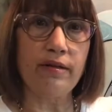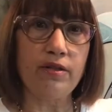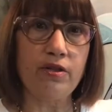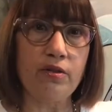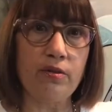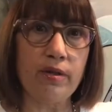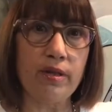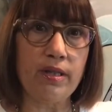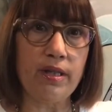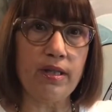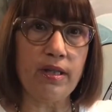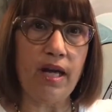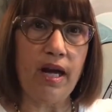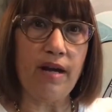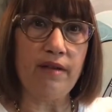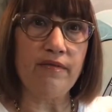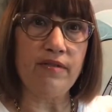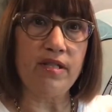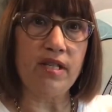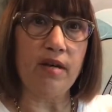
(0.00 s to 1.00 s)
During the
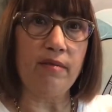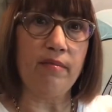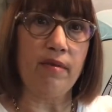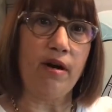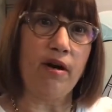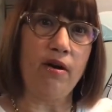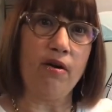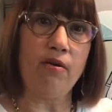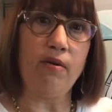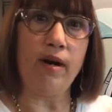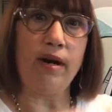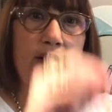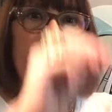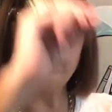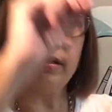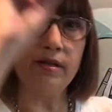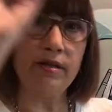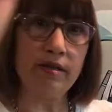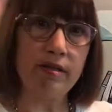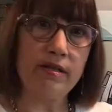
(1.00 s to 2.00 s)
live demo,
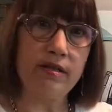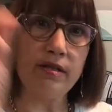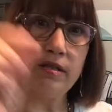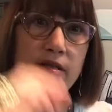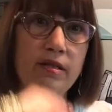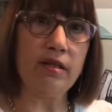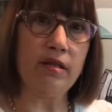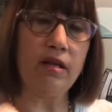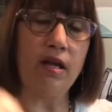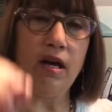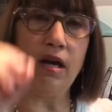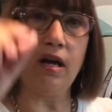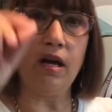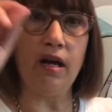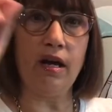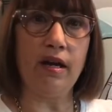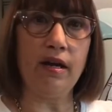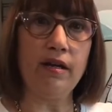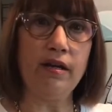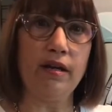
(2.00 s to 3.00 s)
I did the
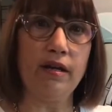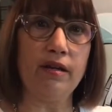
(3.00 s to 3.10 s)
line,